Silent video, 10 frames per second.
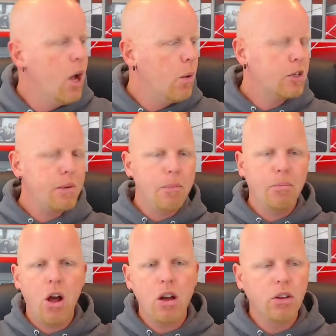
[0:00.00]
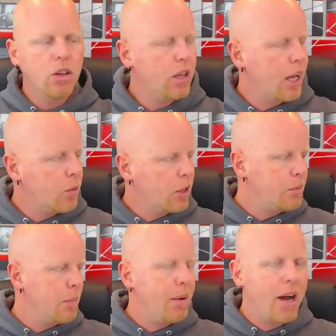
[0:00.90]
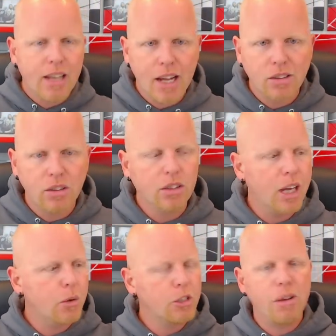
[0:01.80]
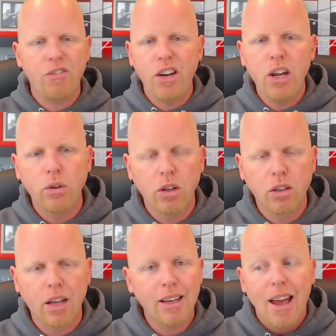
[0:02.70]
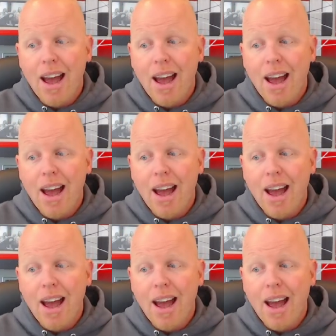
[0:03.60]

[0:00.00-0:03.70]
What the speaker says: what's my blog look like, what's my podcast look like, what's my video look like,